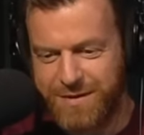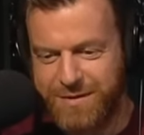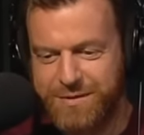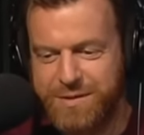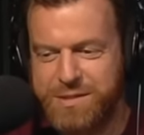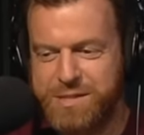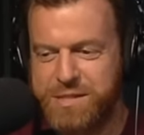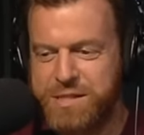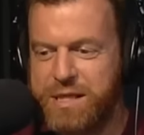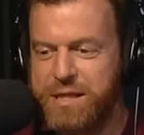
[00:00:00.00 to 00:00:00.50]

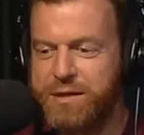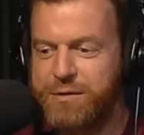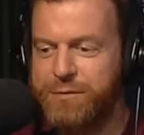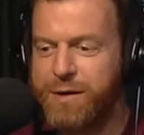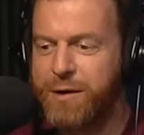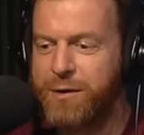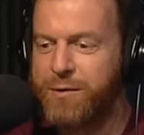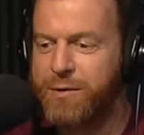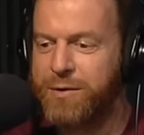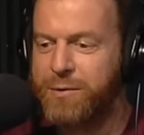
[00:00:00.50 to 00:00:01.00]
This is the end of
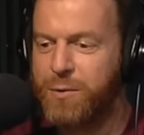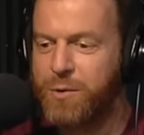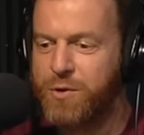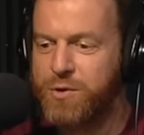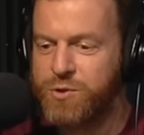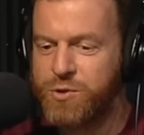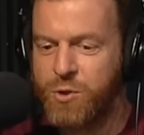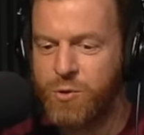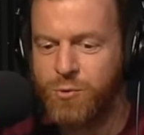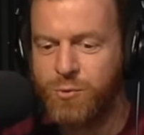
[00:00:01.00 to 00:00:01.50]
hour
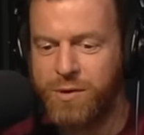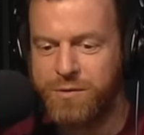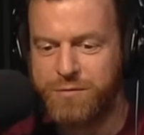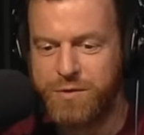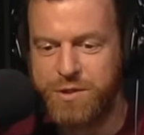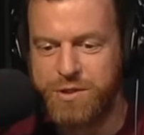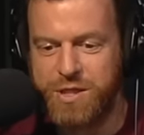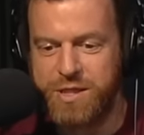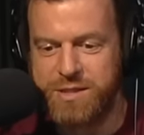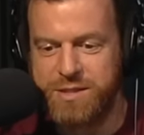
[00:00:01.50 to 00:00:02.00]
two of
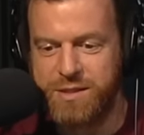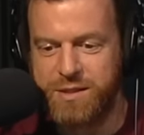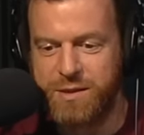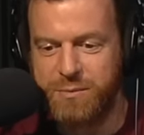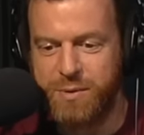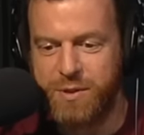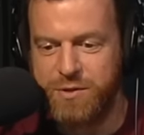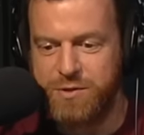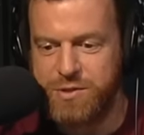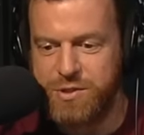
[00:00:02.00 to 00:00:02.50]
the Jesse Lee
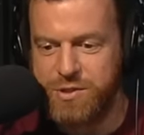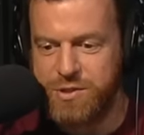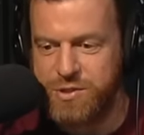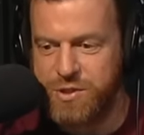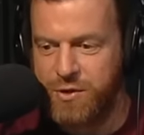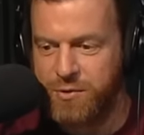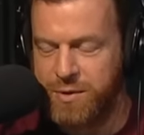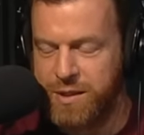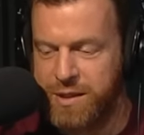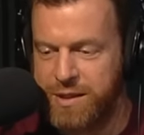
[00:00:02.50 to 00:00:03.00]
Peterson
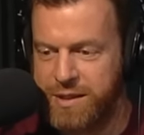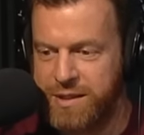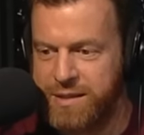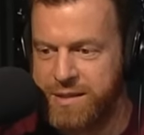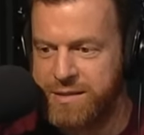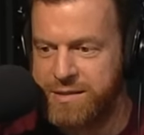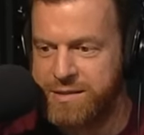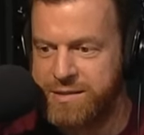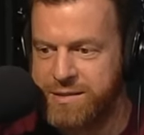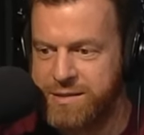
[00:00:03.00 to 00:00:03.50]
Show. It
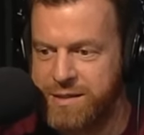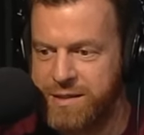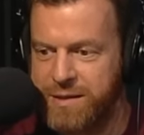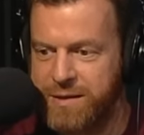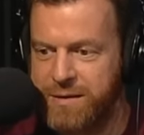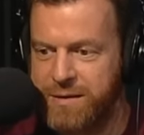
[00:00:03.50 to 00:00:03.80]
is